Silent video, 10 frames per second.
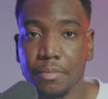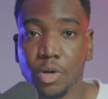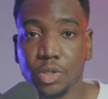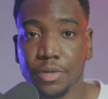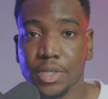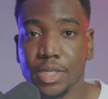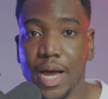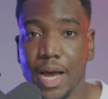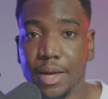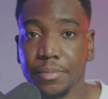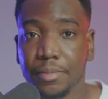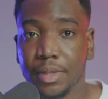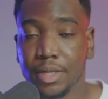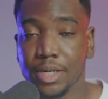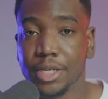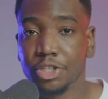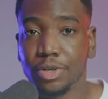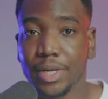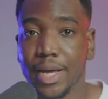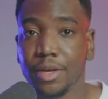Most of the time, the
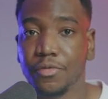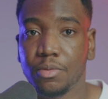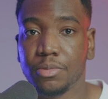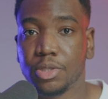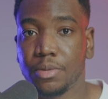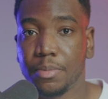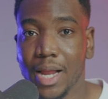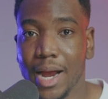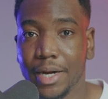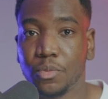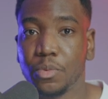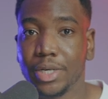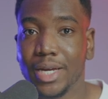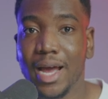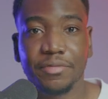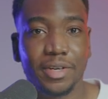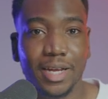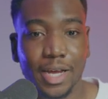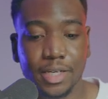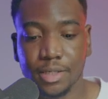list you're getting from your supplier wouldn't have
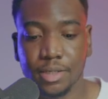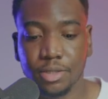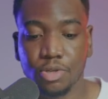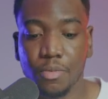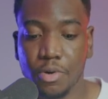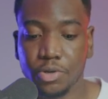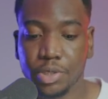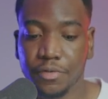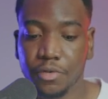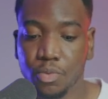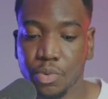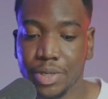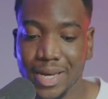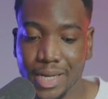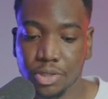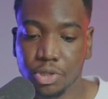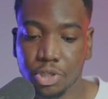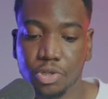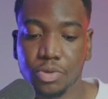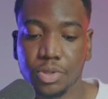an ASIN, so most of you would need to
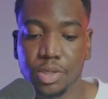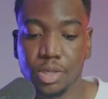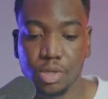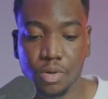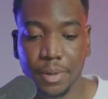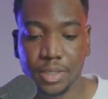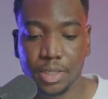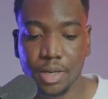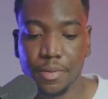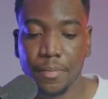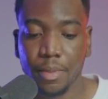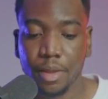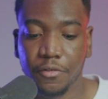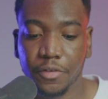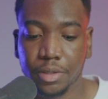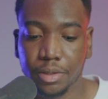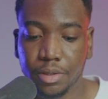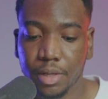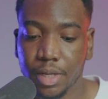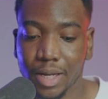choose the UPC field
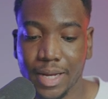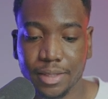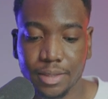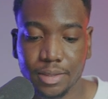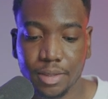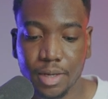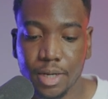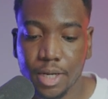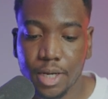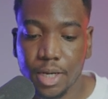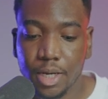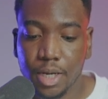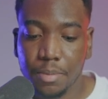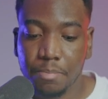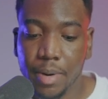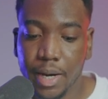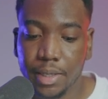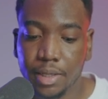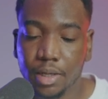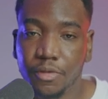like this.
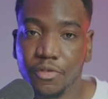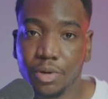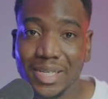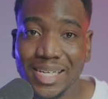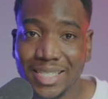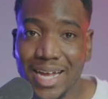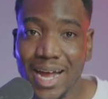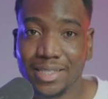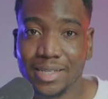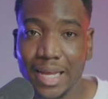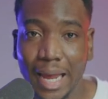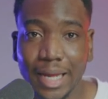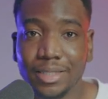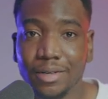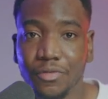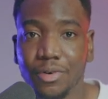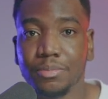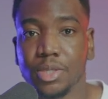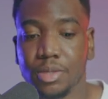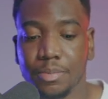But if your list has an ASIN
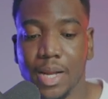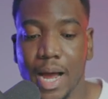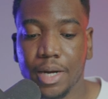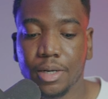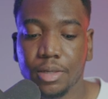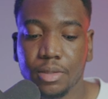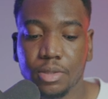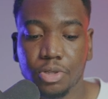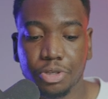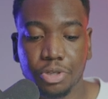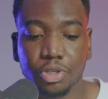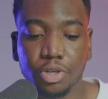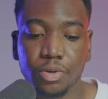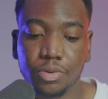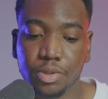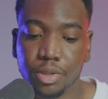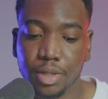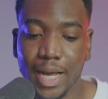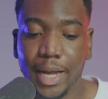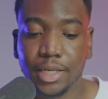from the supplier, you should choose
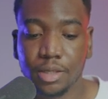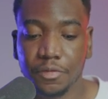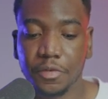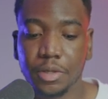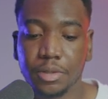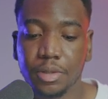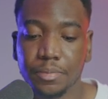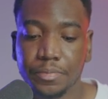the ASIN field.